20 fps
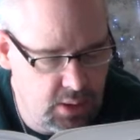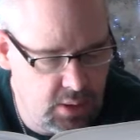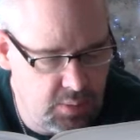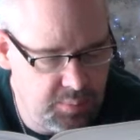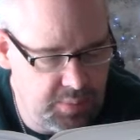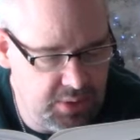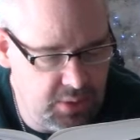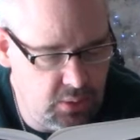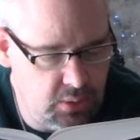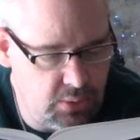
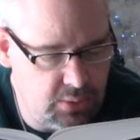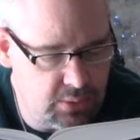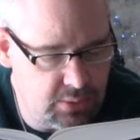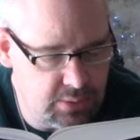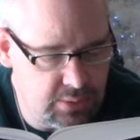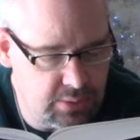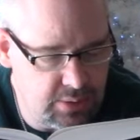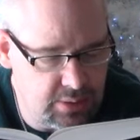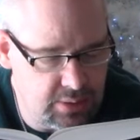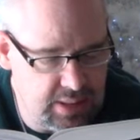Behold,
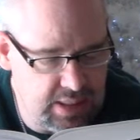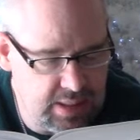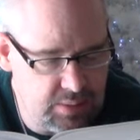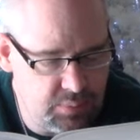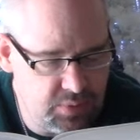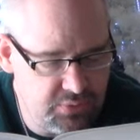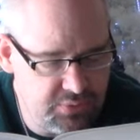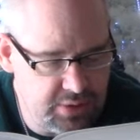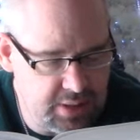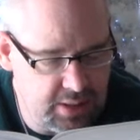the Lamb
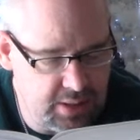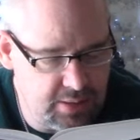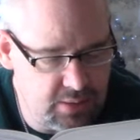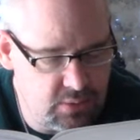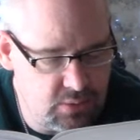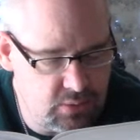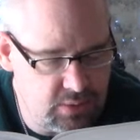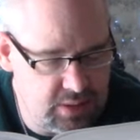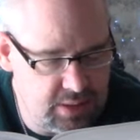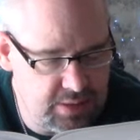of God
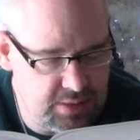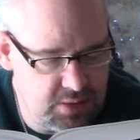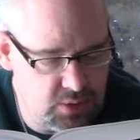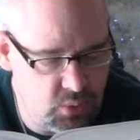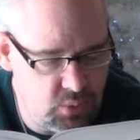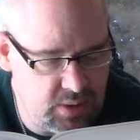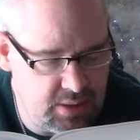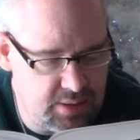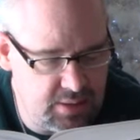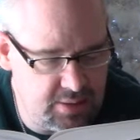who takes
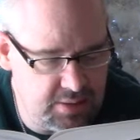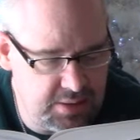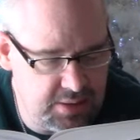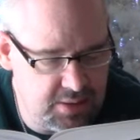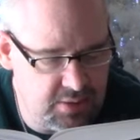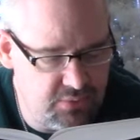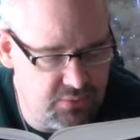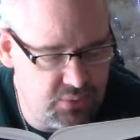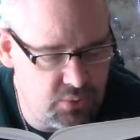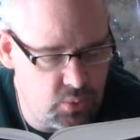away the sin
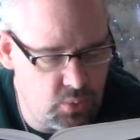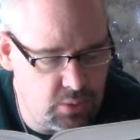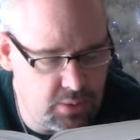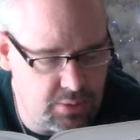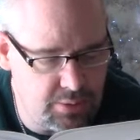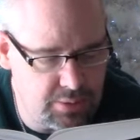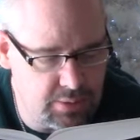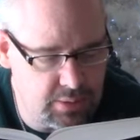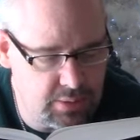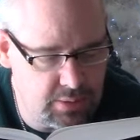of the
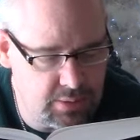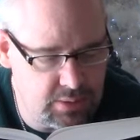world.